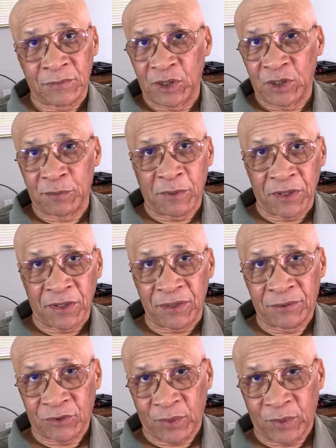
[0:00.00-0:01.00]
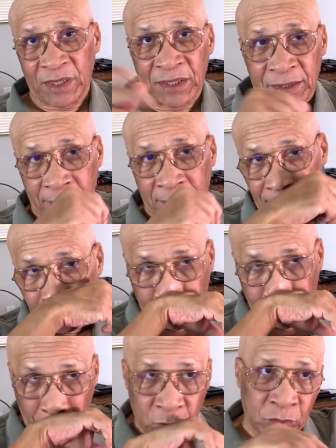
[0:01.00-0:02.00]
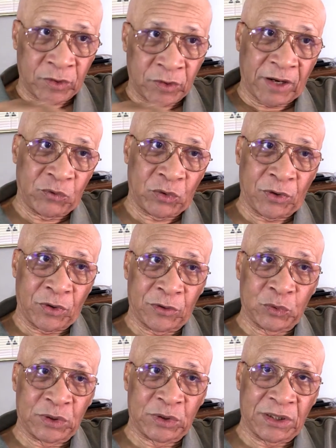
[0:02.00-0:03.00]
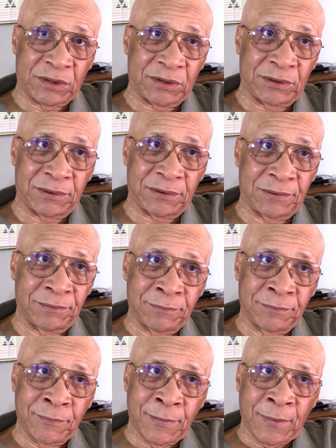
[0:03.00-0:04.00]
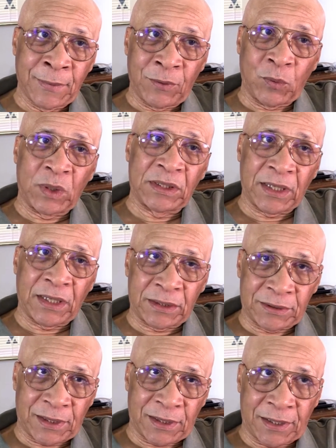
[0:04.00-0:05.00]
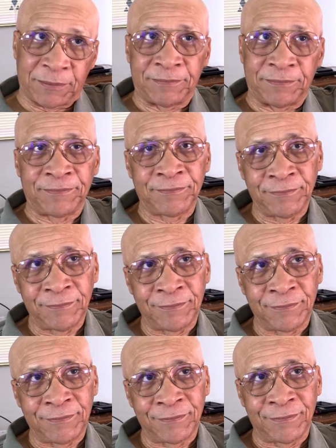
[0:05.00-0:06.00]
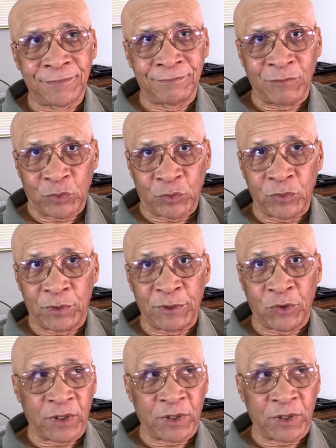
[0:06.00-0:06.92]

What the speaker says: this month. So hang in there. We're going to have to learn to take this one day at a time. But we will be